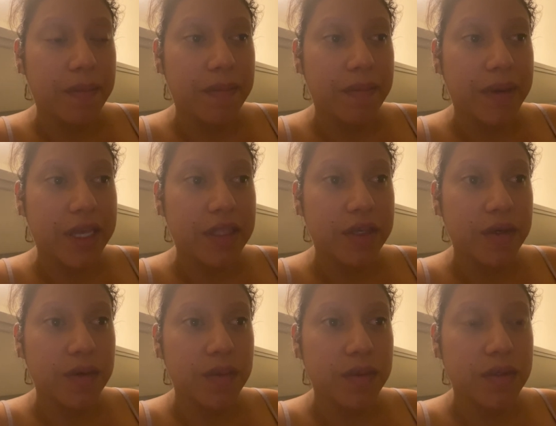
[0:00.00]

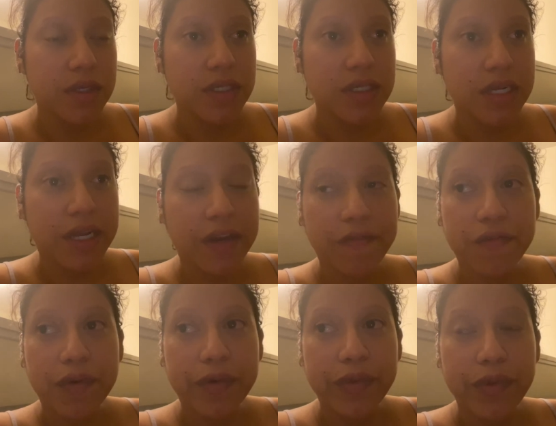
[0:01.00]
Matthew doesn't have to
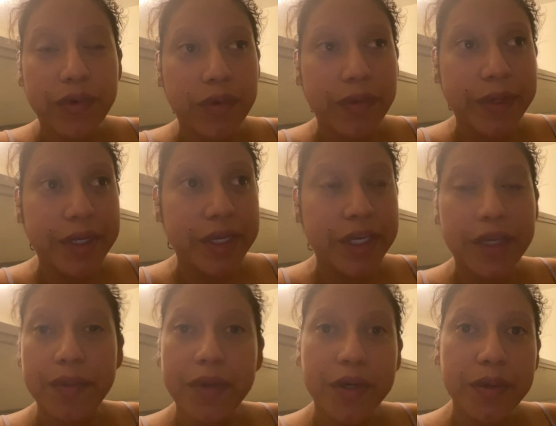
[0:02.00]
go through any
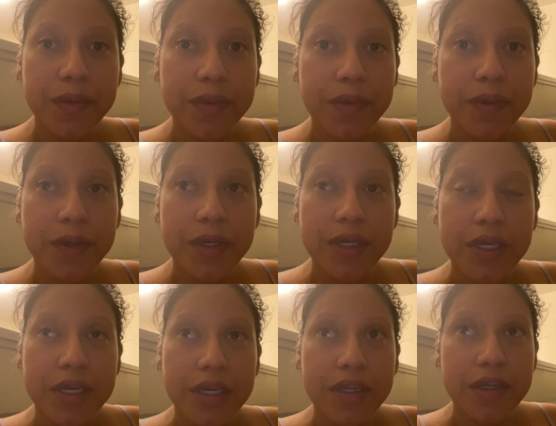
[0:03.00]
chemo,
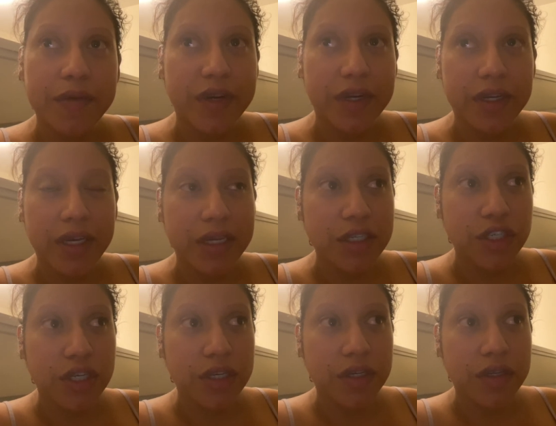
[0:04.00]
any
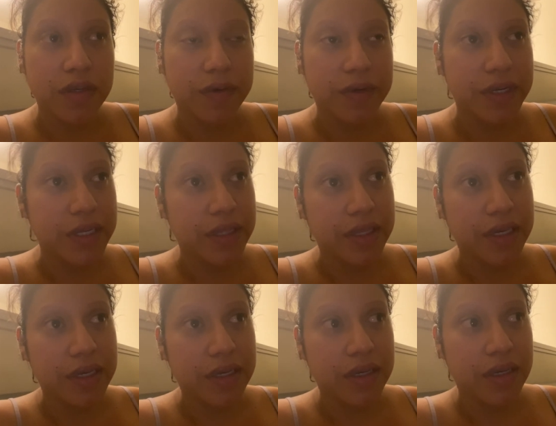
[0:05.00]
radiation, or
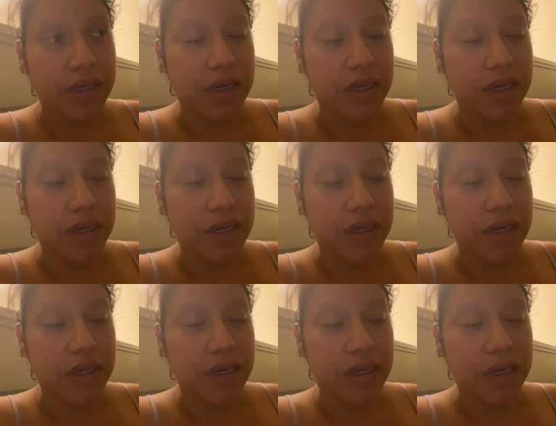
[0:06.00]
anything.